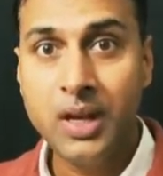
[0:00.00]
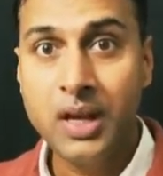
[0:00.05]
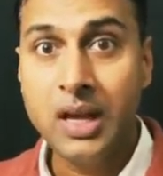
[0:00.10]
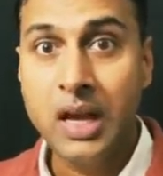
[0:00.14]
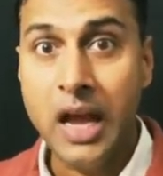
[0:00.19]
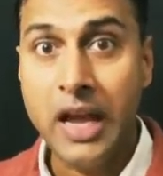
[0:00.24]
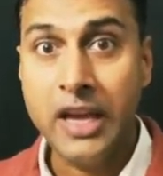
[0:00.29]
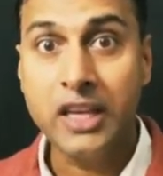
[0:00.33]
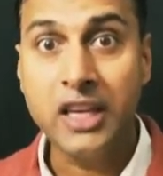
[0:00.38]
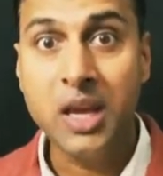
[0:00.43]

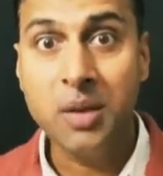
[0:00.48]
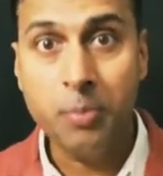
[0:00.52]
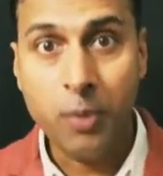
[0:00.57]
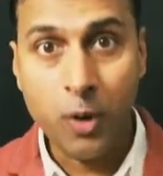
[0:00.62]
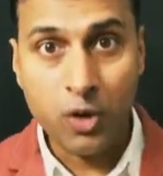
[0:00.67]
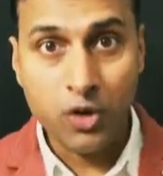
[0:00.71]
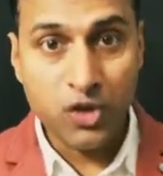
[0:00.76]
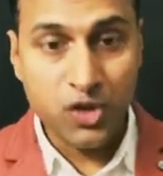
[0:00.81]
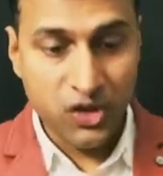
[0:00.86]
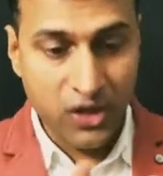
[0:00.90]
I keep
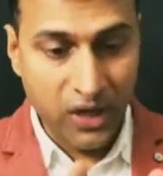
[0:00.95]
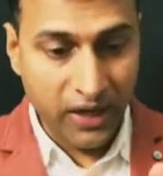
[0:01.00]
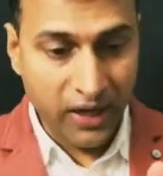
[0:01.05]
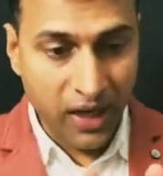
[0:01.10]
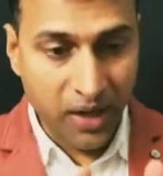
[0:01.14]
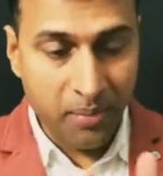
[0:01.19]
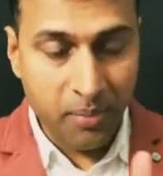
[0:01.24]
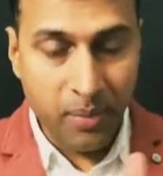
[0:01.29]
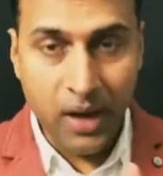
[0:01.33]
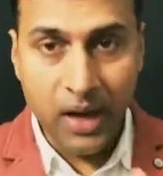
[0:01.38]
on
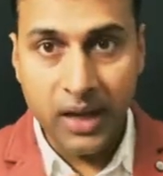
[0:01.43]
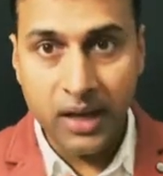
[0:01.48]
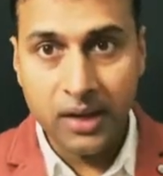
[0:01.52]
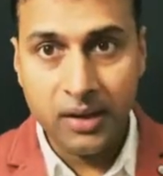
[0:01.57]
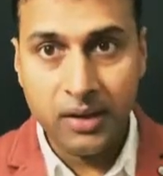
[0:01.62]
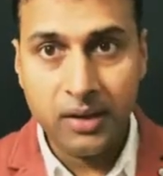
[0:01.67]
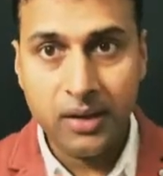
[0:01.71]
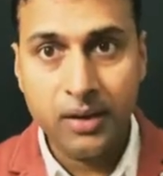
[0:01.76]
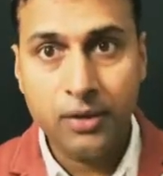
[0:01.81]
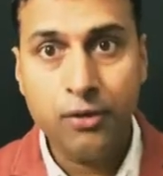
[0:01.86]
checking my
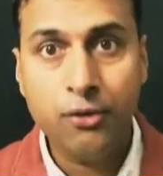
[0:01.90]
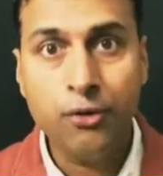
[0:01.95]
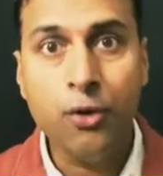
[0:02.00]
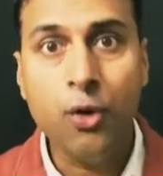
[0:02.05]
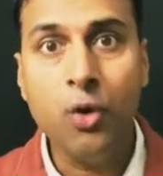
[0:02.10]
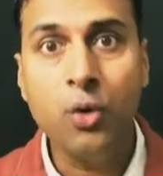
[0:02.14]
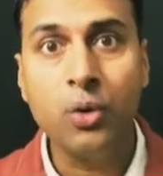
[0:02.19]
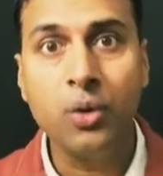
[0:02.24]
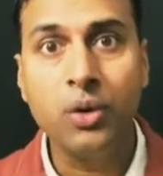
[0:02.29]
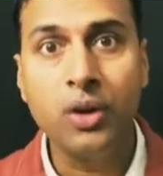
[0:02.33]

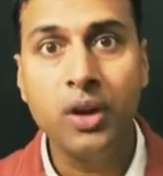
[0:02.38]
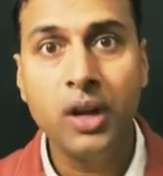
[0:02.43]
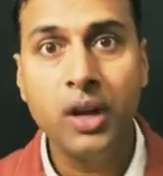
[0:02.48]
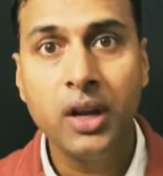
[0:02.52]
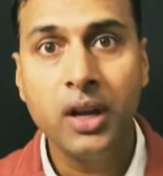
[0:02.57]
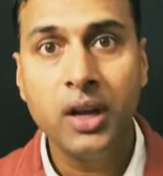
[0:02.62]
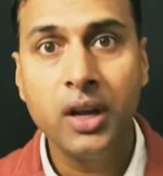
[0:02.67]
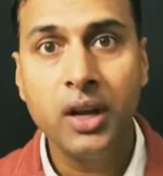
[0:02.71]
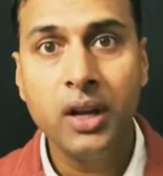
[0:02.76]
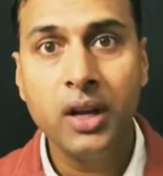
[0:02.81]
phone
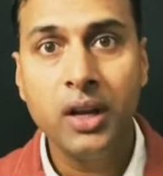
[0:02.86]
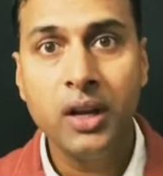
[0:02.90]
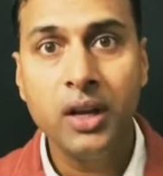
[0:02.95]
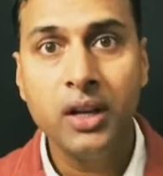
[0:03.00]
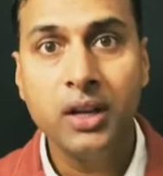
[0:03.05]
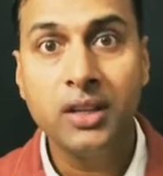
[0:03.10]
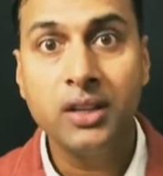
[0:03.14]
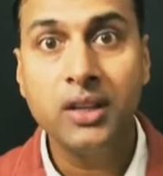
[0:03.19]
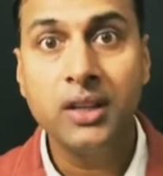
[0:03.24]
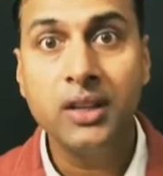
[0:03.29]

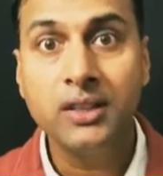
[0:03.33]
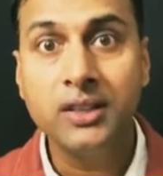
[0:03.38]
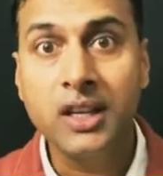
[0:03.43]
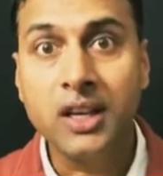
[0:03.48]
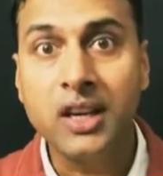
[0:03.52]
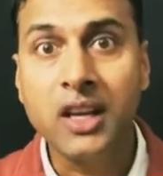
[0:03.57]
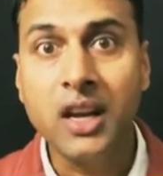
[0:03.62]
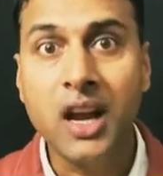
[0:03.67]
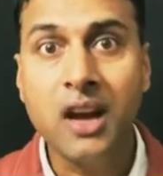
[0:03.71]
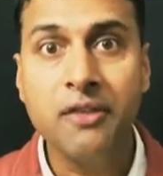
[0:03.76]
the
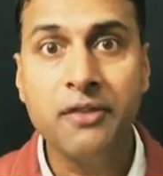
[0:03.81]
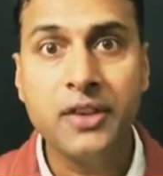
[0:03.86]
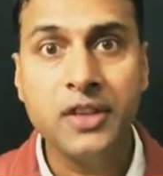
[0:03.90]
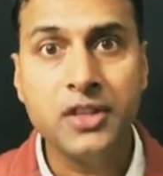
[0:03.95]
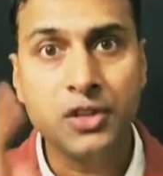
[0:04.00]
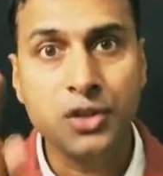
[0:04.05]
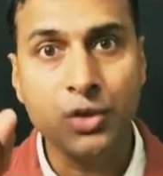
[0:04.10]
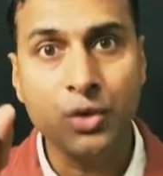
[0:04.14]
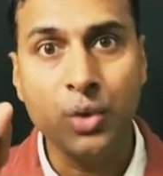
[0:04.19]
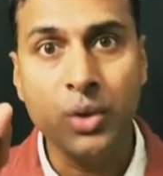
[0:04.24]
graph is
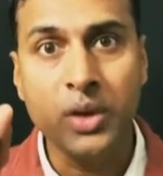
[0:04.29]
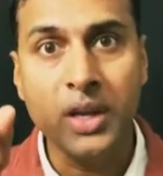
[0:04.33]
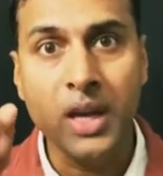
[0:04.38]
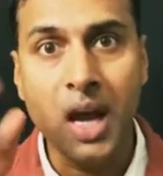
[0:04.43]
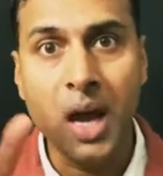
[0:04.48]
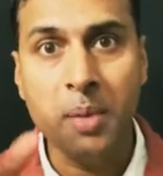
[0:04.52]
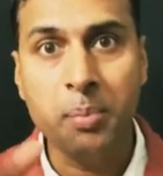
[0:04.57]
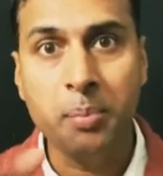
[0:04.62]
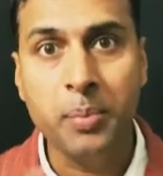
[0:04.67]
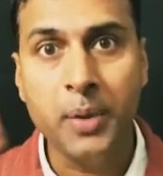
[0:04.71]
going
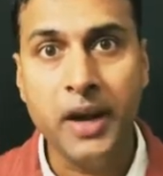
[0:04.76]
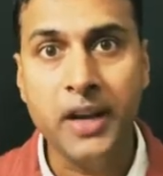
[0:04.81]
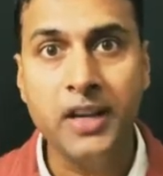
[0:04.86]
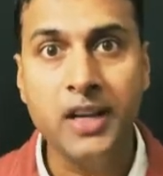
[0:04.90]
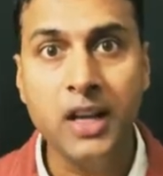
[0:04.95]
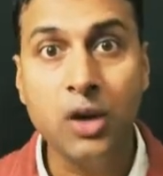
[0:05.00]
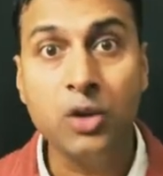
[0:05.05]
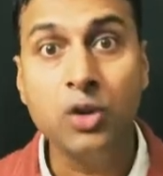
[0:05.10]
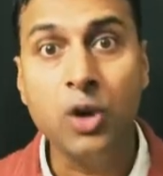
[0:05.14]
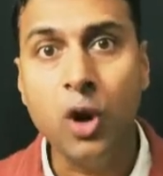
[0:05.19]
up and
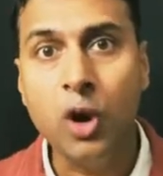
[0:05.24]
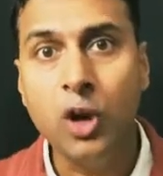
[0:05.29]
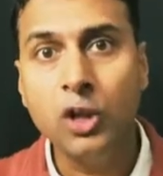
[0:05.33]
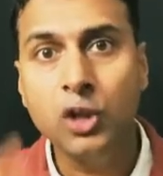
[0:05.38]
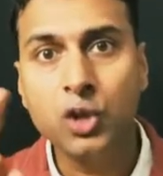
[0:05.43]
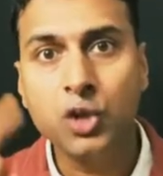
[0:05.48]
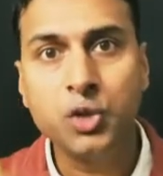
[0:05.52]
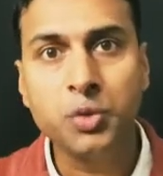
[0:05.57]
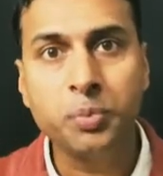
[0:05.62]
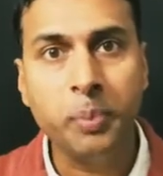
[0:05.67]
down, all
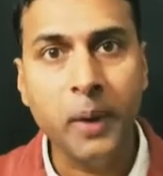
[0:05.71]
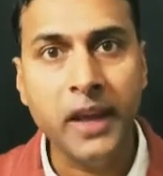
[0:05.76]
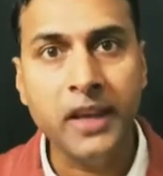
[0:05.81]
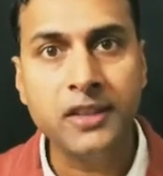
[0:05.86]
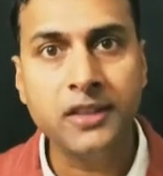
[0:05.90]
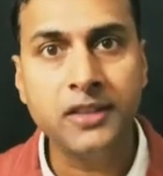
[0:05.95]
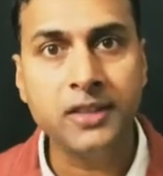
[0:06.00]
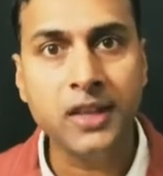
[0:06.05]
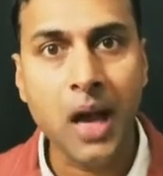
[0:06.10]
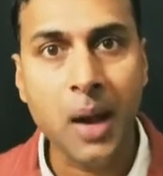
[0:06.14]
those
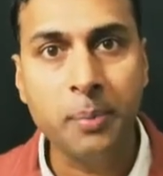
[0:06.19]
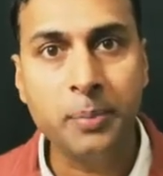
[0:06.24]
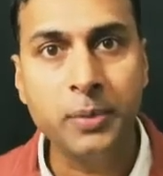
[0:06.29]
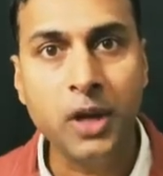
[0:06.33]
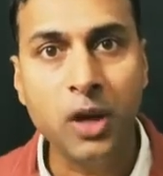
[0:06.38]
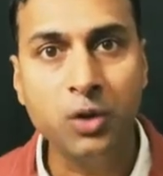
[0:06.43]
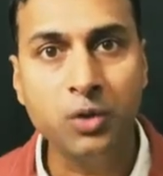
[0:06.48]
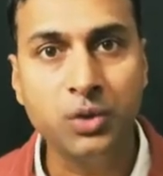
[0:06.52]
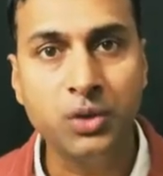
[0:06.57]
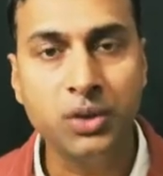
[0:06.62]
spikes, up,
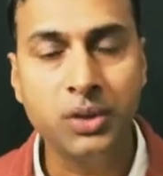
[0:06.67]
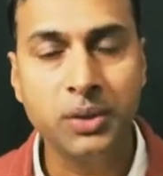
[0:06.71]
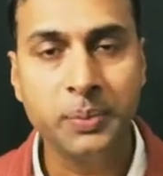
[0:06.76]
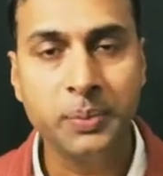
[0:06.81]
downs.